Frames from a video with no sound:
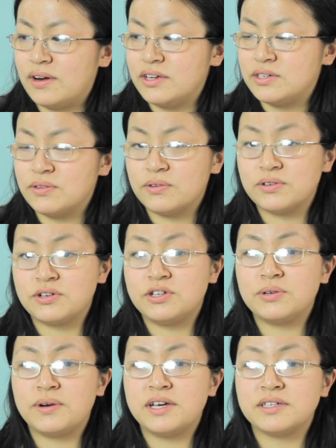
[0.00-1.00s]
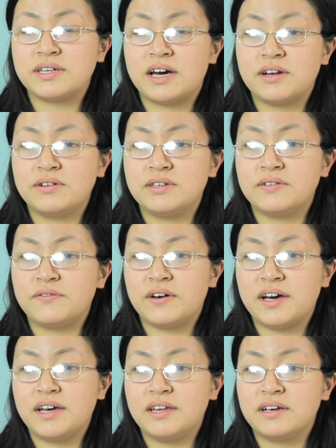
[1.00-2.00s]
Alright, so those are two ways on how to
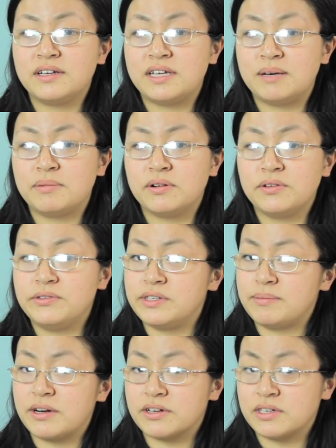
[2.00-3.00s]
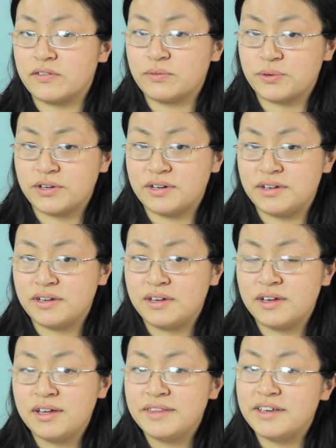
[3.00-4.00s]
define a table using Microsoft Word.
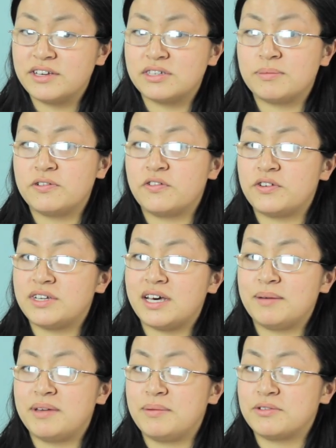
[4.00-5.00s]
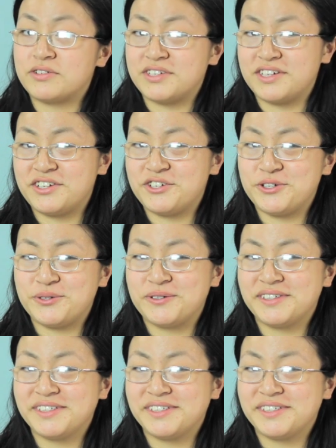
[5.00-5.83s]
Thank you so much for your time. My name is Christina Chiu.